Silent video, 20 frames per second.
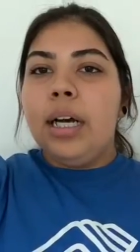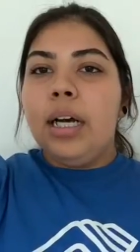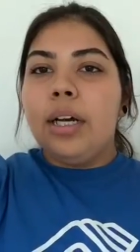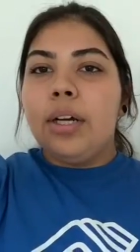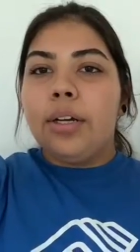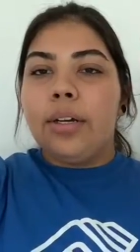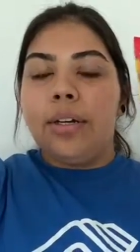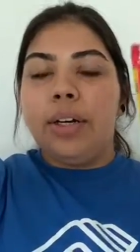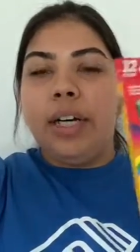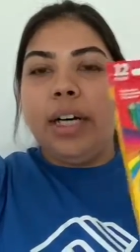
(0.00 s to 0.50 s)

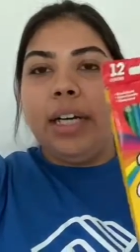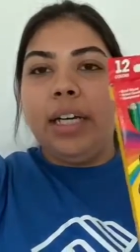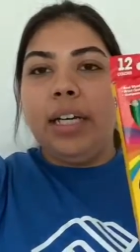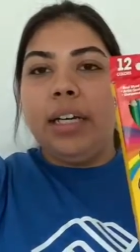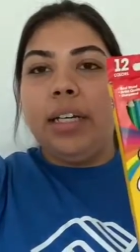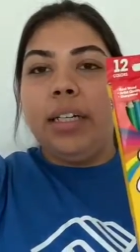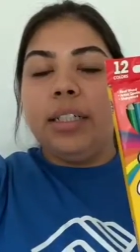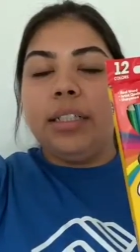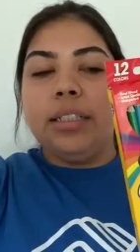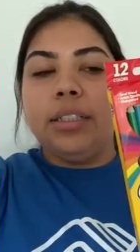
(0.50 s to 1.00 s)

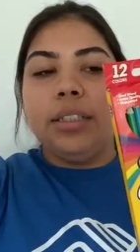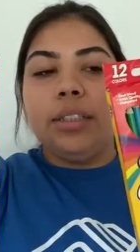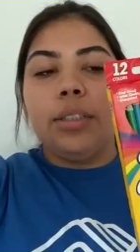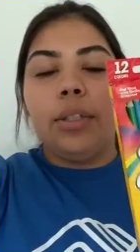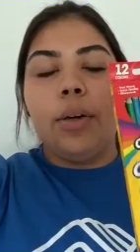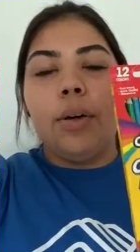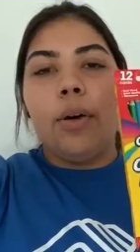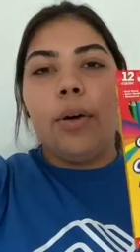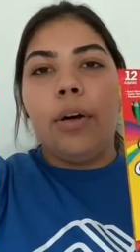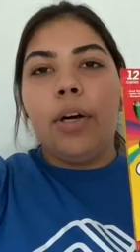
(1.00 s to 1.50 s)
crayons
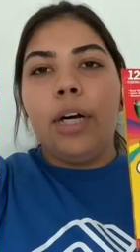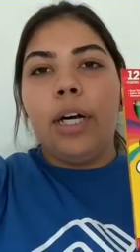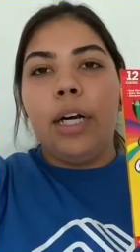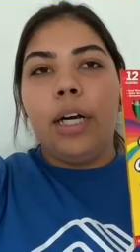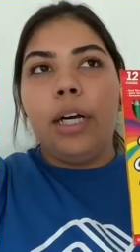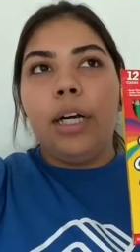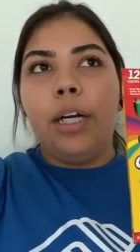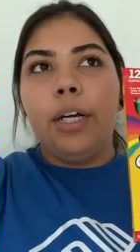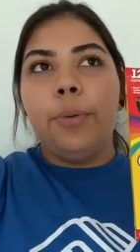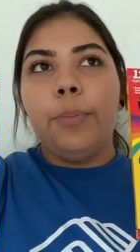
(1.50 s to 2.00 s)

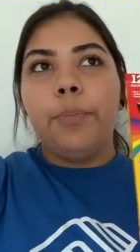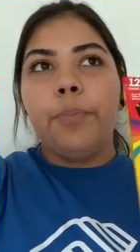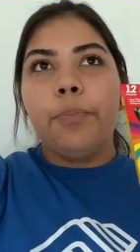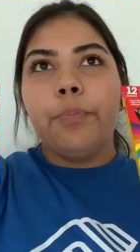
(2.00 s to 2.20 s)
or